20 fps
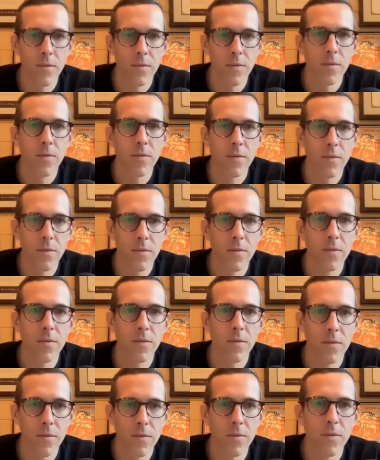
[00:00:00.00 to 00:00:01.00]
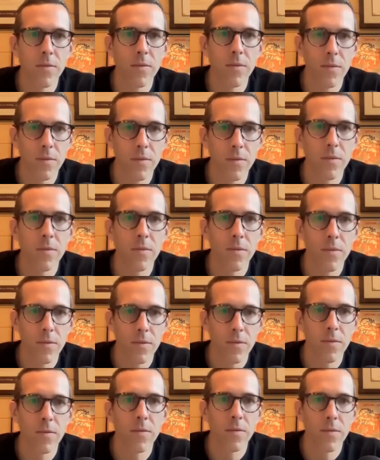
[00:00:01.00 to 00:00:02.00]
a week or twice a week
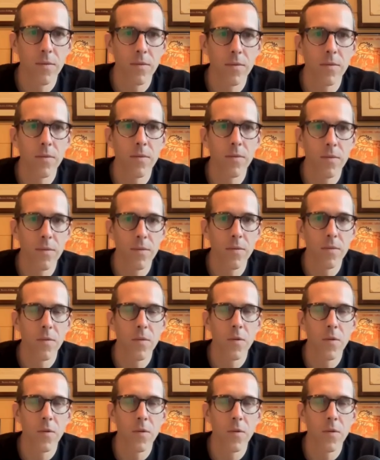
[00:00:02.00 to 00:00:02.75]
during season even.